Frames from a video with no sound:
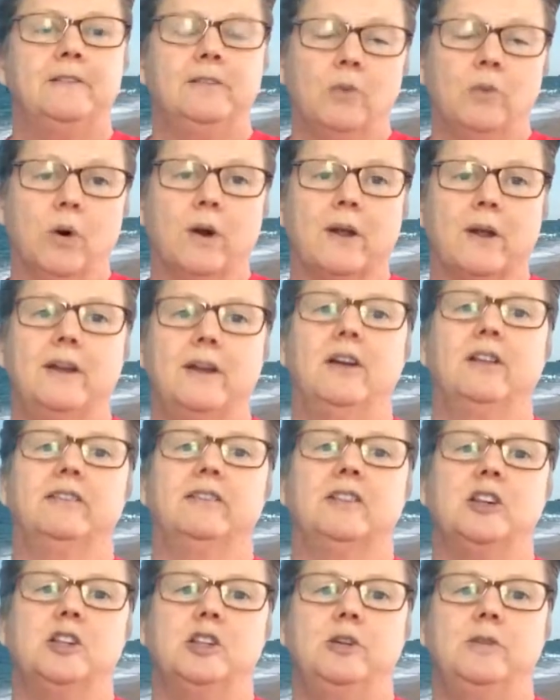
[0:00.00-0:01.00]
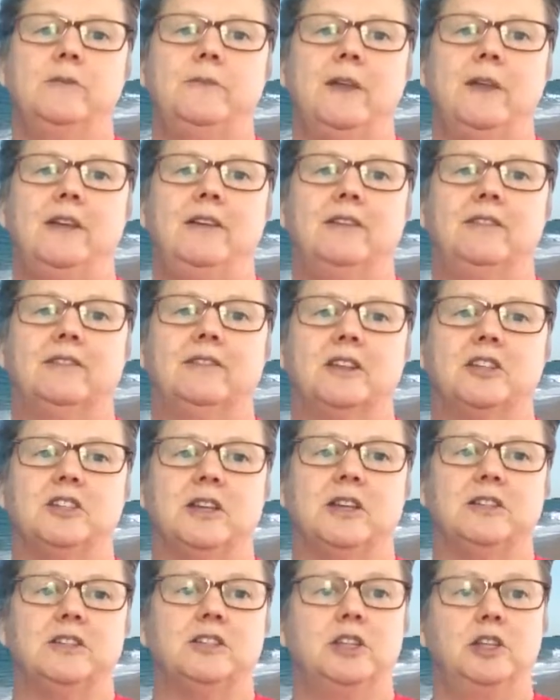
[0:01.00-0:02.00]
Organelles include things such
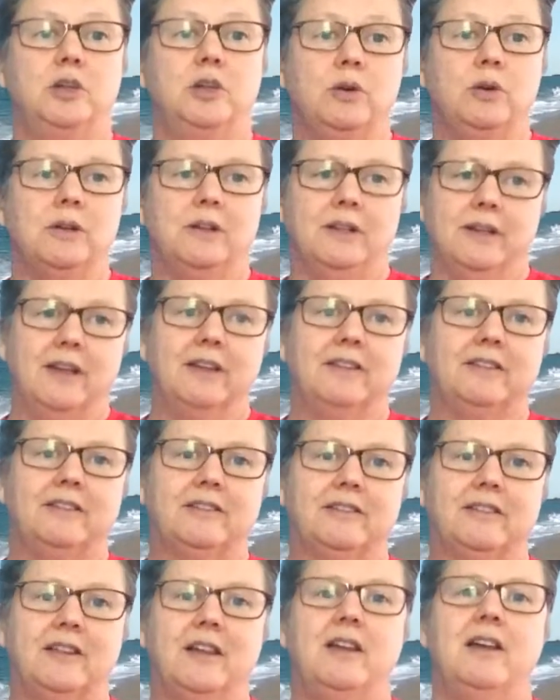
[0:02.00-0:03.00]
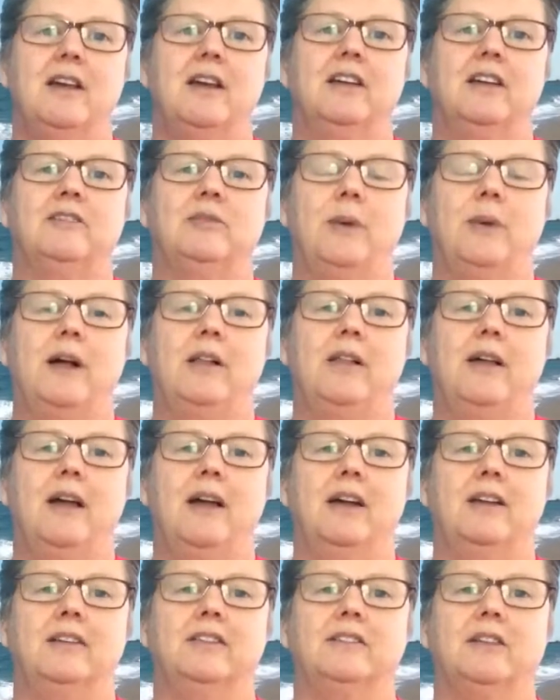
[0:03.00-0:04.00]
as the nucleus, as well
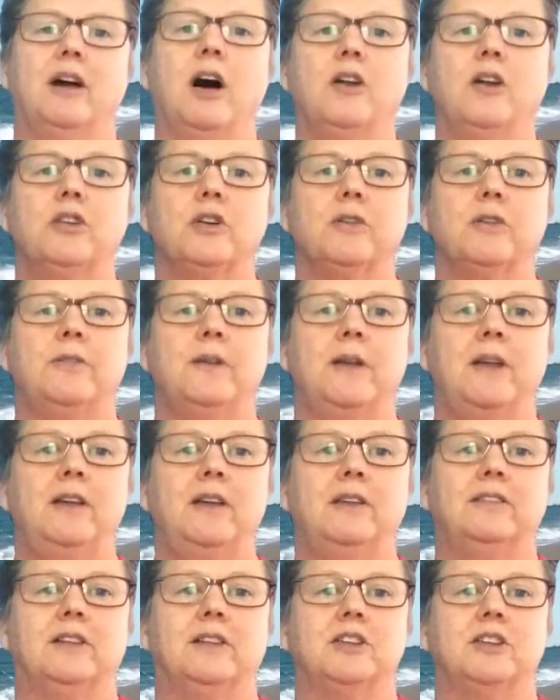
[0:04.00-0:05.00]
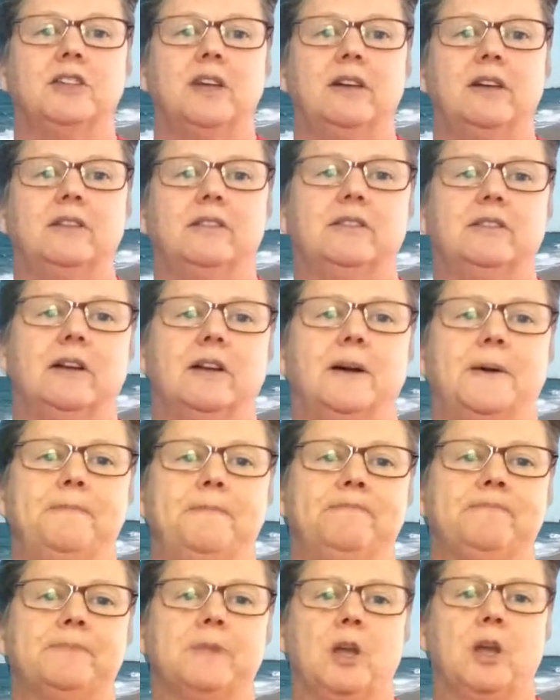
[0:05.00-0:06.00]
as other things such as
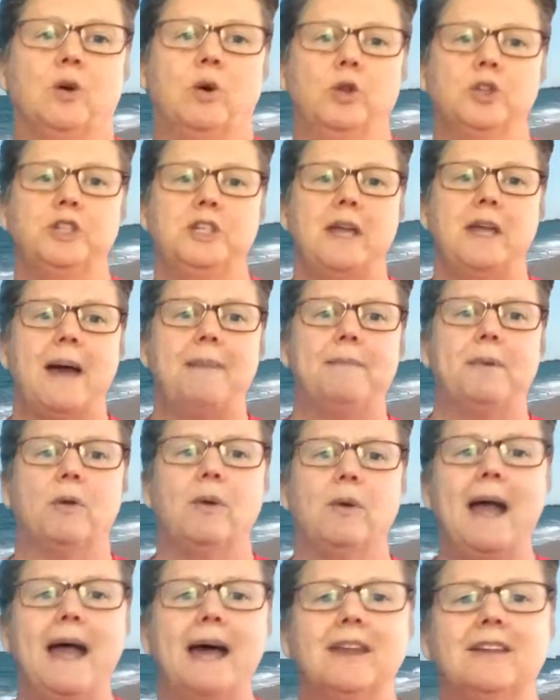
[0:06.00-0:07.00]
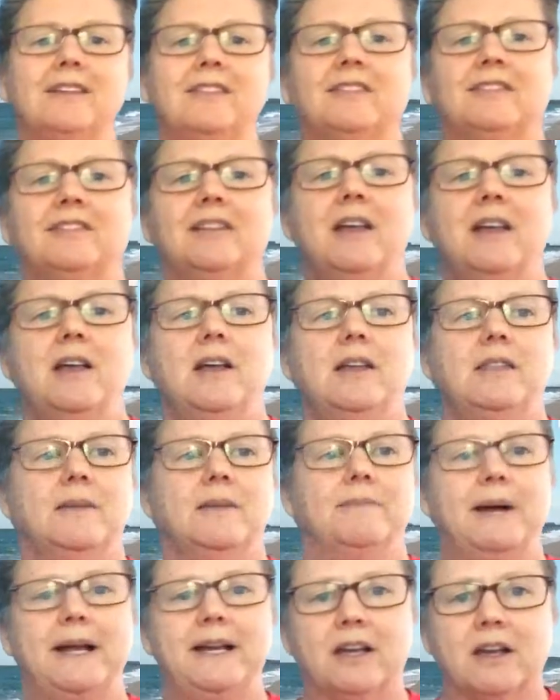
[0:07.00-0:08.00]
the Golgi apparatus, the
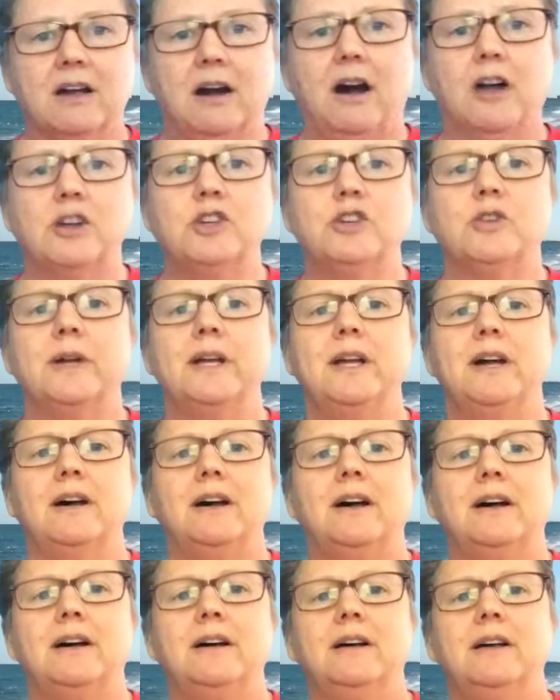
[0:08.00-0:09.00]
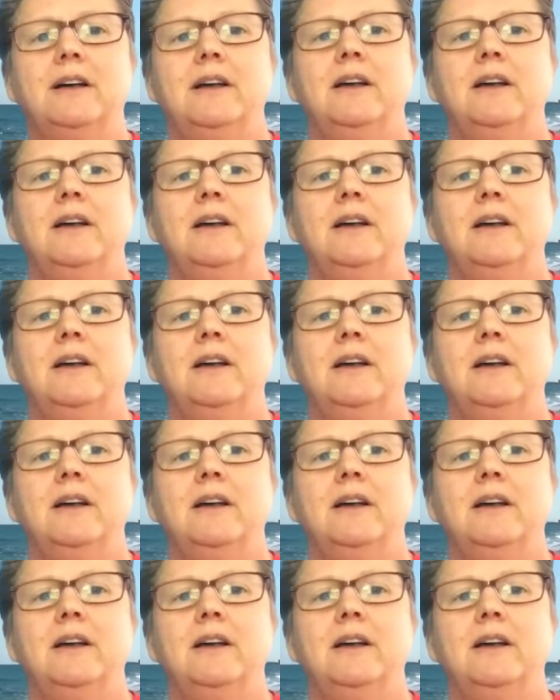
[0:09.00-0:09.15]
mitochondria,